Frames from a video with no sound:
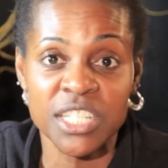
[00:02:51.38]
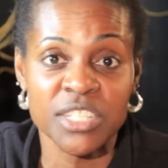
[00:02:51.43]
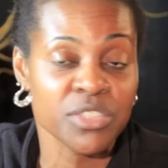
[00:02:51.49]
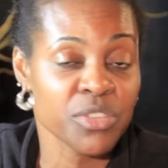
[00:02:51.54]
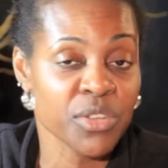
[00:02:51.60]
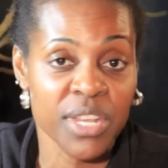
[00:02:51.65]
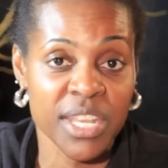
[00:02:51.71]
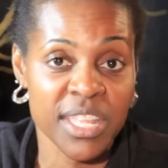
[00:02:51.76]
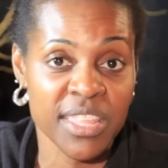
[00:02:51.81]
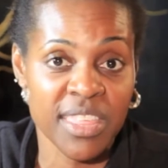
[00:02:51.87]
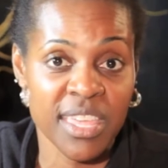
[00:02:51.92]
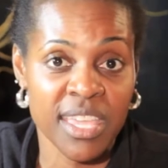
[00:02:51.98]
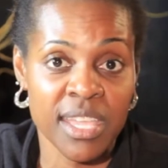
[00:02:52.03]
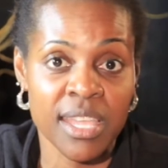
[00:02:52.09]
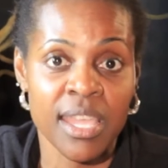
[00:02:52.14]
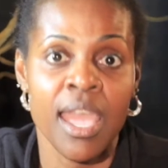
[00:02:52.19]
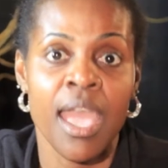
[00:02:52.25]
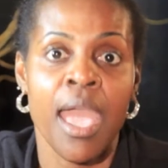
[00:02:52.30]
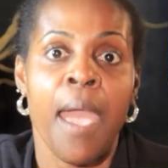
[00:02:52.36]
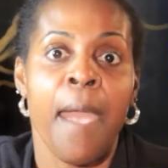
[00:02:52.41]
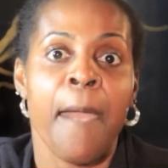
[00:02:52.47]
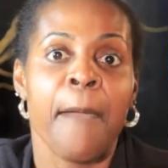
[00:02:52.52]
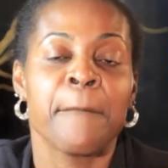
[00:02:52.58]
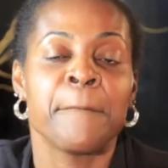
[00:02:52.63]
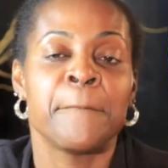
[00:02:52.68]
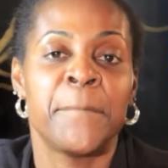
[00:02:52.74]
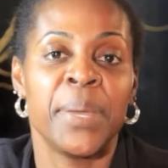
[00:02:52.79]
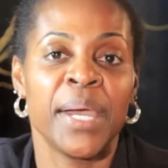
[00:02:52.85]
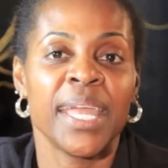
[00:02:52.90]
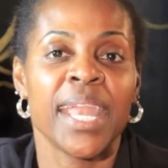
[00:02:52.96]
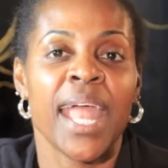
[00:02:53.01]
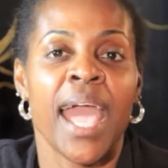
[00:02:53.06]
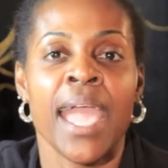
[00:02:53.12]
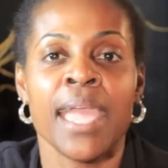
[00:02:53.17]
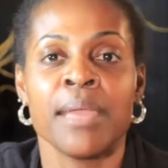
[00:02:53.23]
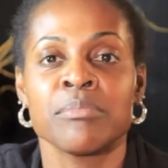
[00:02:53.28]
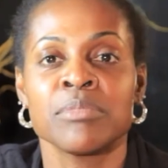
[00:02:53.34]
or anything, but
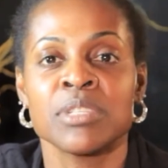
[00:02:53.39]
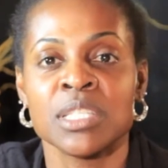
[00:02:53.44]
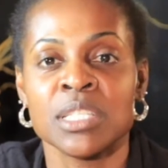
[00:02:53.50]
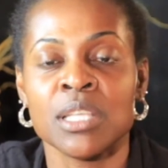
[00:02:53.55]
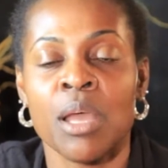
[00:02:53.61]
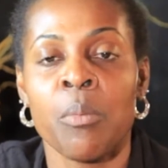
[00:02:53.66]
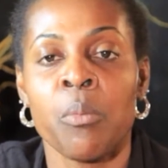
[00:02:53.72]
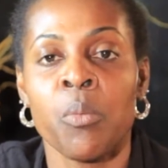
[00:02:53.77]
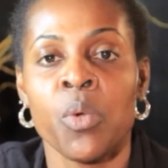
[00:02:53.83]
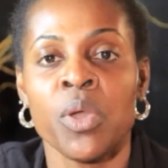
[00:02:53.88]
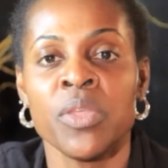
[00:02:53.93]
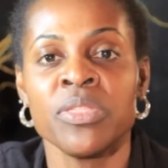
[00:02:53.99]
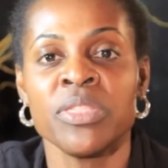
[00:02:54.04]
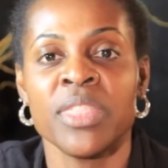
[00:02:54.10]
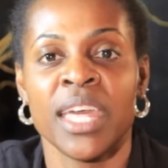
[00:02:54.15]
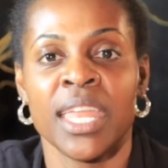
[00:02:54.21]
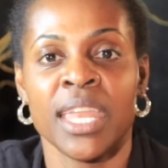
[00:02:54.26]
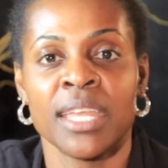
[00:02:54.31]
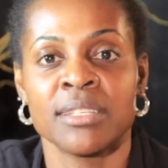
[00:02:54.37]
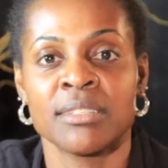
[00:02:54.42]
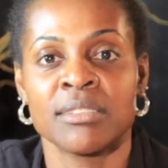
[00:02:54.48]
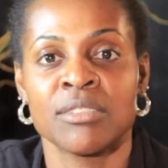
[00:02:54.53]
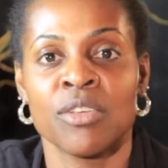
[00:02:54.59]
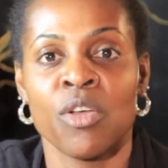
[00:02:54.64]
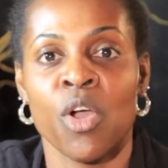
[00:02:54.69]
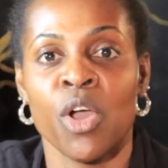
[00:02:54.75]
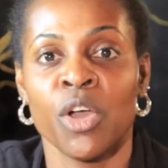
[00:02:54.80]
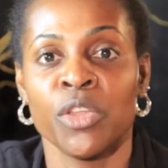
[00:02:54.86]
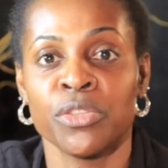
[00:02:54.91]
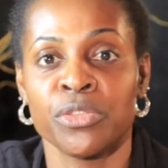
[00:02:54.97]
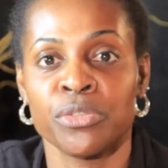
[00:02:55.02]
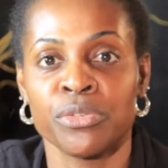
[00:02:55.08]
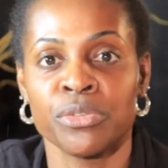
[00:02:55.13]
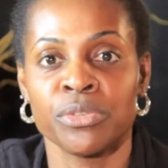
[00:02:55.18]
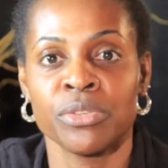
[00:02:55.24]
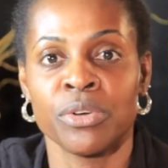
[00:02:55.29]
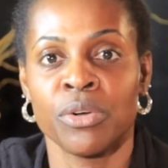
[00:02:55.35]
I am someone that has gone
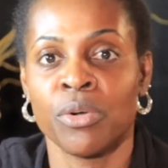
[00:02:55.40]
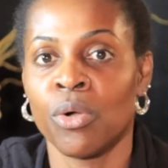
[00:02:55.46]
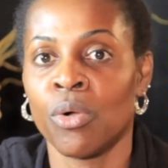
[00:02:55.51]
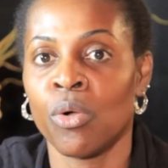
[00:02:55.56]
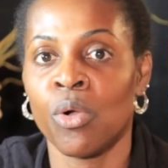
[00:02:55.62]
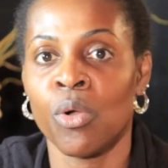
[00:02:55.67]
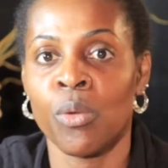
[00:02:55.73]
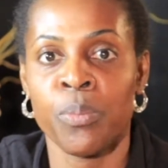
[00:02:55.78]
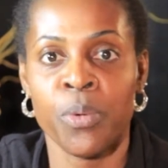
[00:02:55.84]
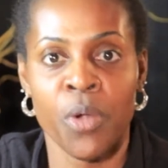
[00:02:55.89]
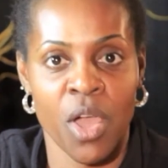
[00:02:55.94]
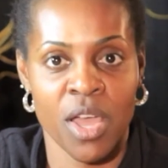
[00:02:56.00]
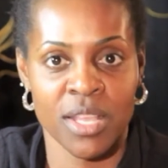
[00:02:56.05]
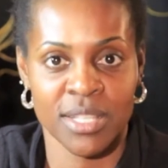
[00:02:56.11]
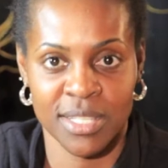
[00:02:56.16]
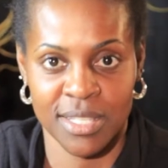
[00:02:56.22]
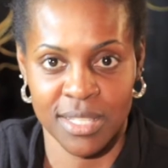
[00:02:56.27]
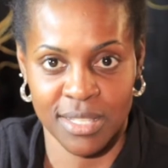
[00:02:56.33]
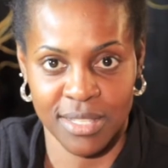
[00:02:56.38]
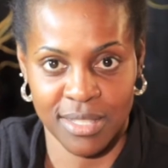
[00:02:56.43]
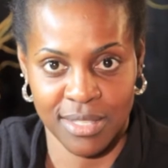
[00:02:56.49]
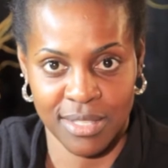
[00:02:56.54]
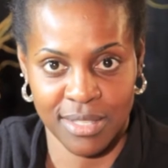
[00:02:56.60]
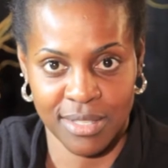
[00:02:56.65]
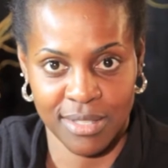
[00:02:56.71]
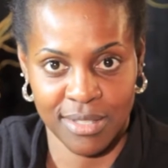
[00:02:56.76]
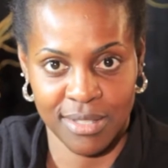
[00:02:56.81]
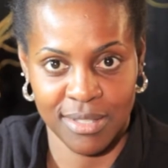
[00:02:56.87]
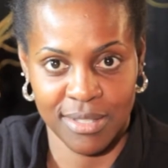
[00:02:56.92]
through the whole process.